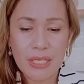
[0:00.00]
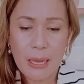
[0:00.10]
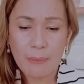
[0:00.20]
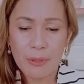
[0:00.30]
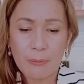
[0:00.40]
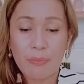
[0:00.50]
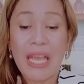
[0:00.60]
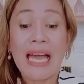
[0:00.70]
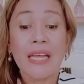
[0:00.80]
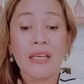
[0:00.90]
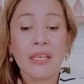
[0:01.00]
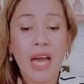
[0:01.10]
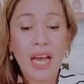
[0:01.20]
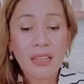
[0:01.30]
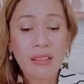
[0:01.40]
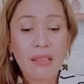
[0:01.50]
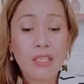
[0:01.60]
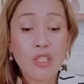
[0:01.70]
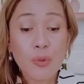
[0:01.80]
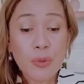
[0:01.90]
example. Not the
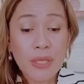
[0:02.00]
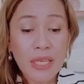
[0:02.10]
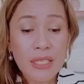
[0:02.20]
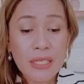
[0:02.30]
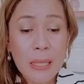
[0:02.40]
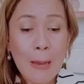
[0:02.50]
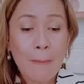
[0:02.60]
students,